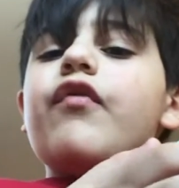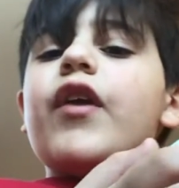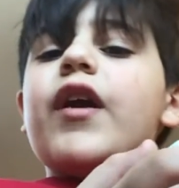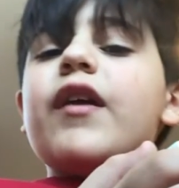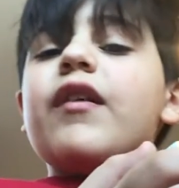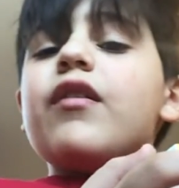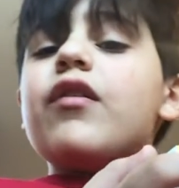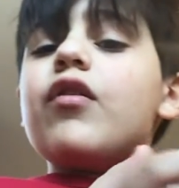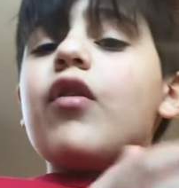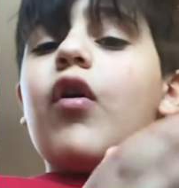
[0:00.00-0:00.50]

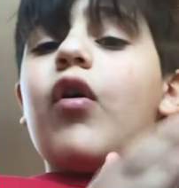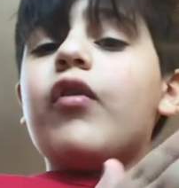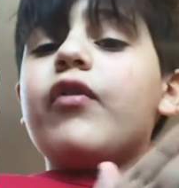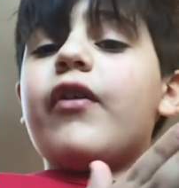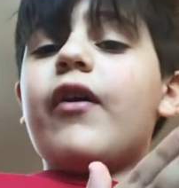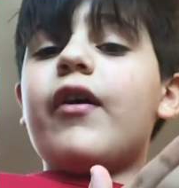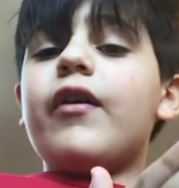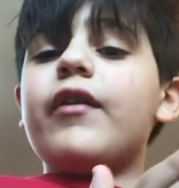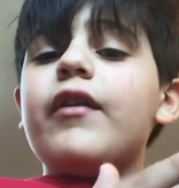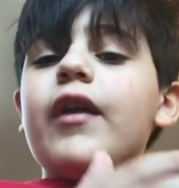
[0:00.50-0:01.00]
face all
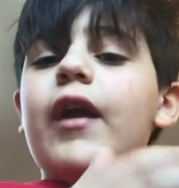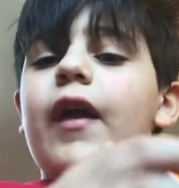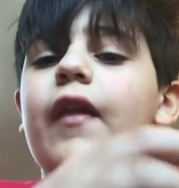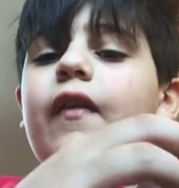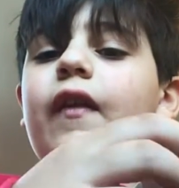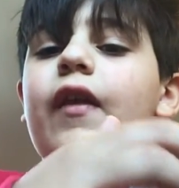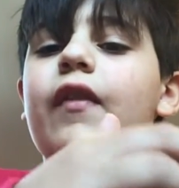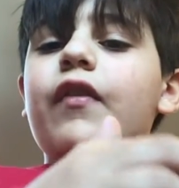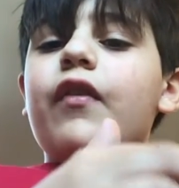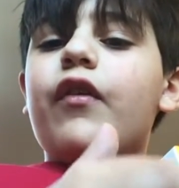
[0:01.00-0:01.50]
done,
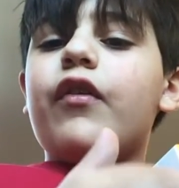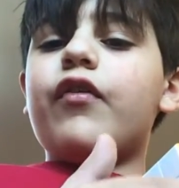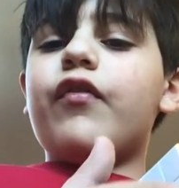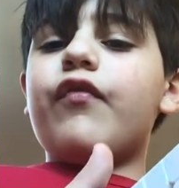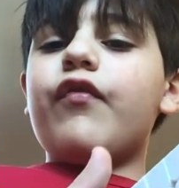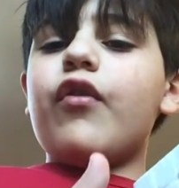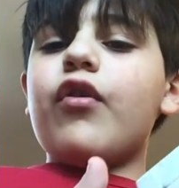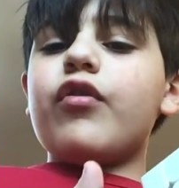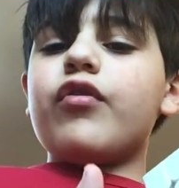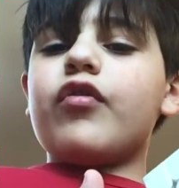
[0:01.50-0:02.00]
and then the
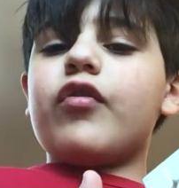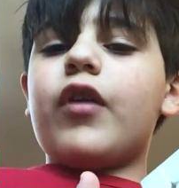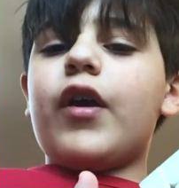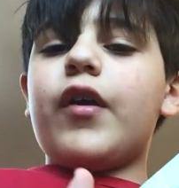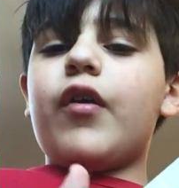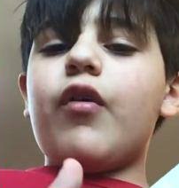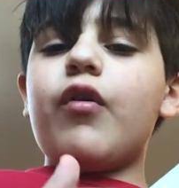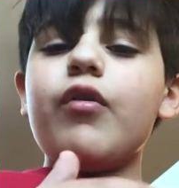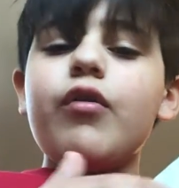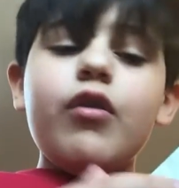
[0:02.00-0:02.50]
first
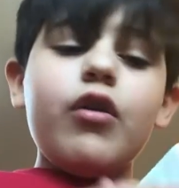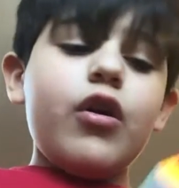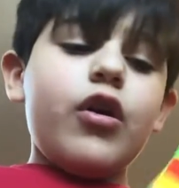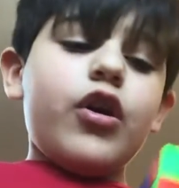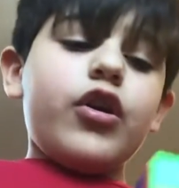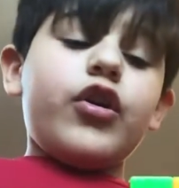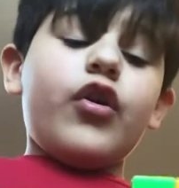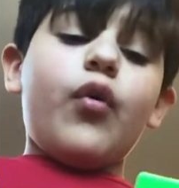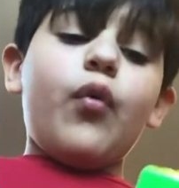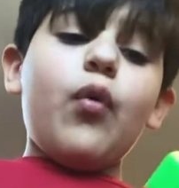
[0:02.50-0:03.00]
layer,
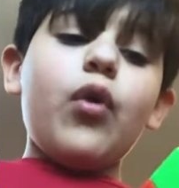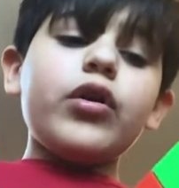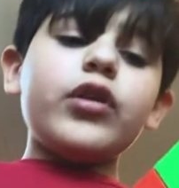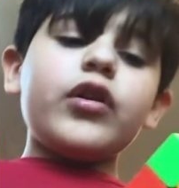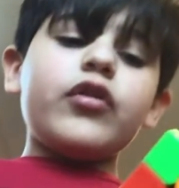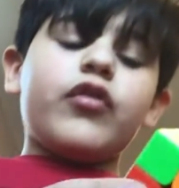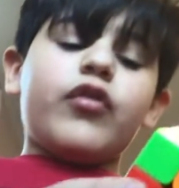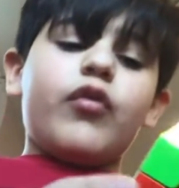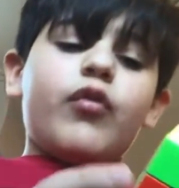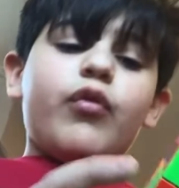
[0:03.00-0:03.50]
you'll
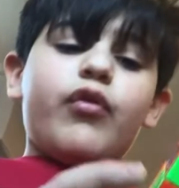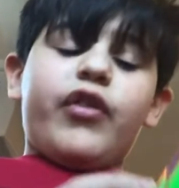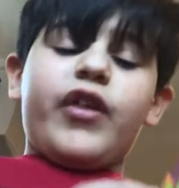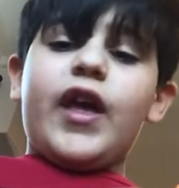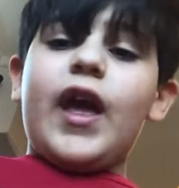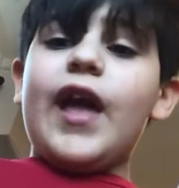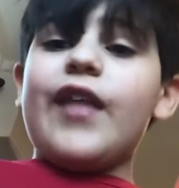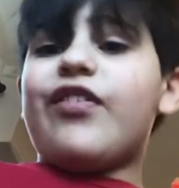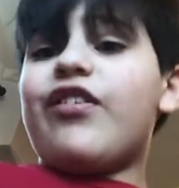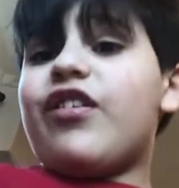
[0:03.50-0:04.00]
want to do
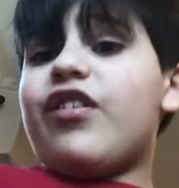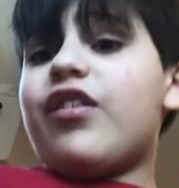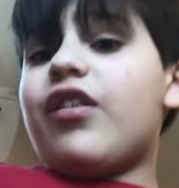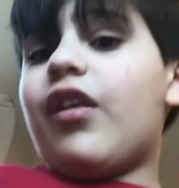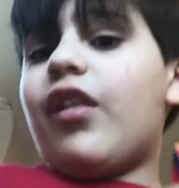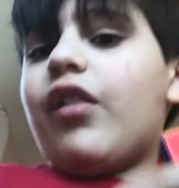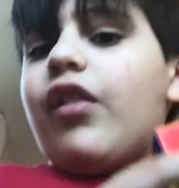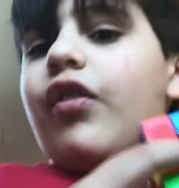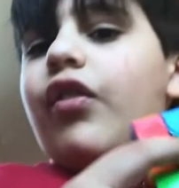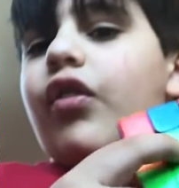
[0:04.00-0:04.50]
the edges
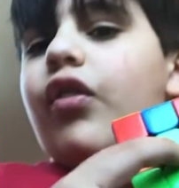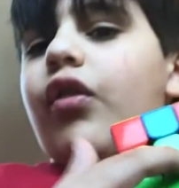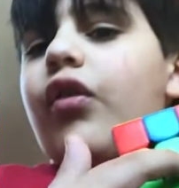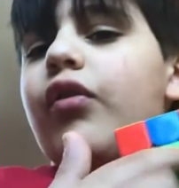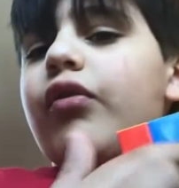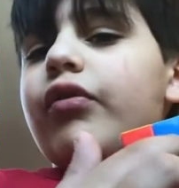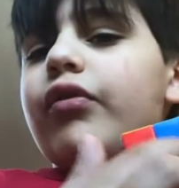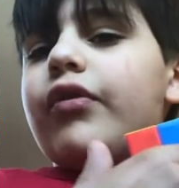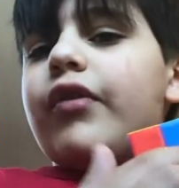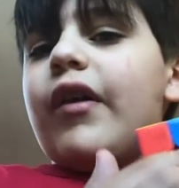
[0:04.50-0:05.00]
since
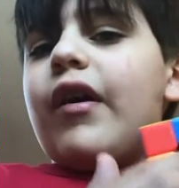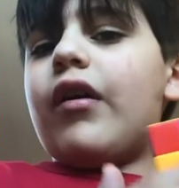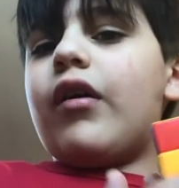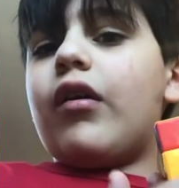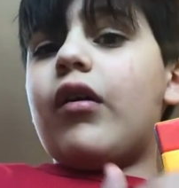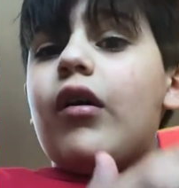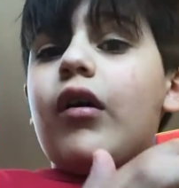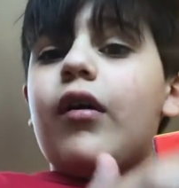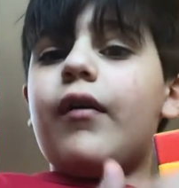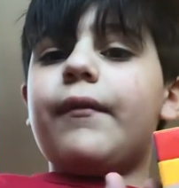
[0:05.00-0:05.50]

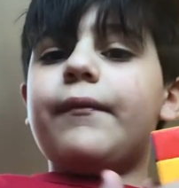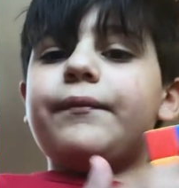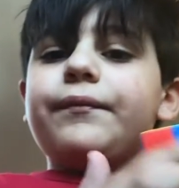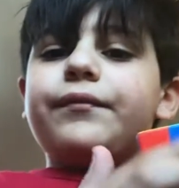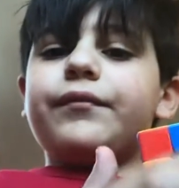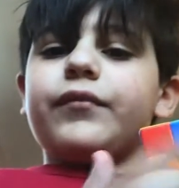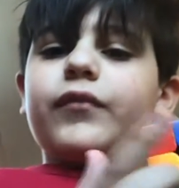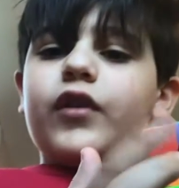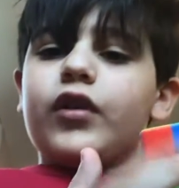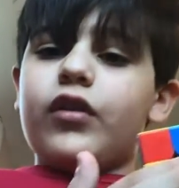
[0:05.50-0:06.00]
the
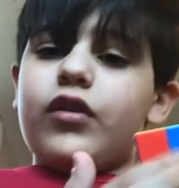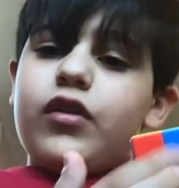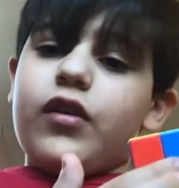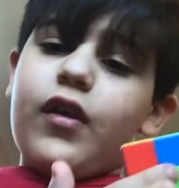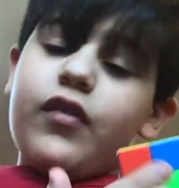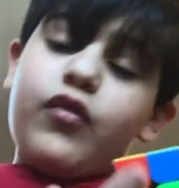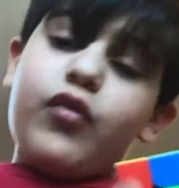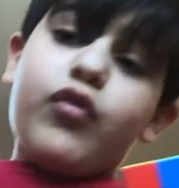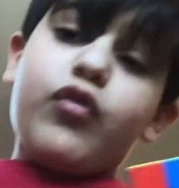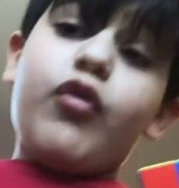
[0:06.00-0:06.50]

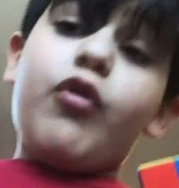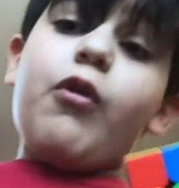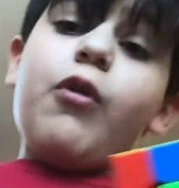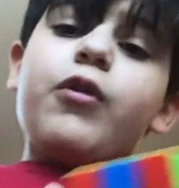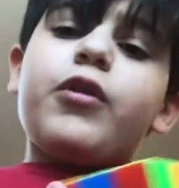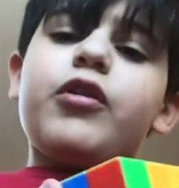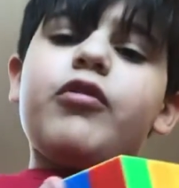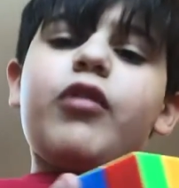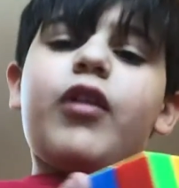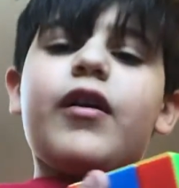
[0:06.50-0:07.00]
centers are
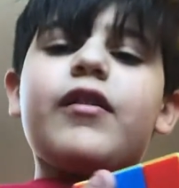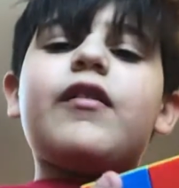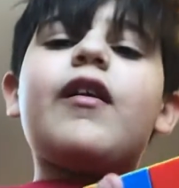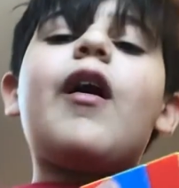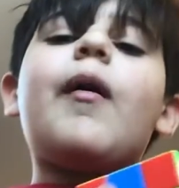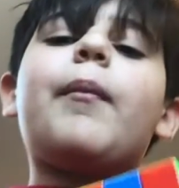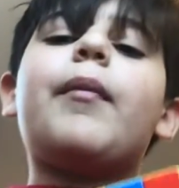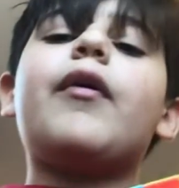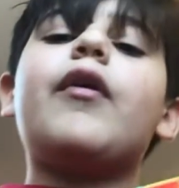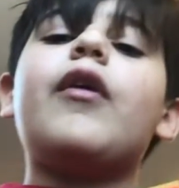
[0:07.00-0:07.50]
already lined
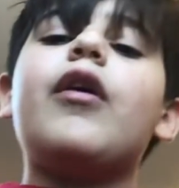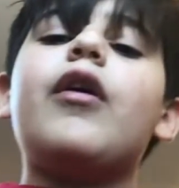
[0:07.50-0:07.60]
up.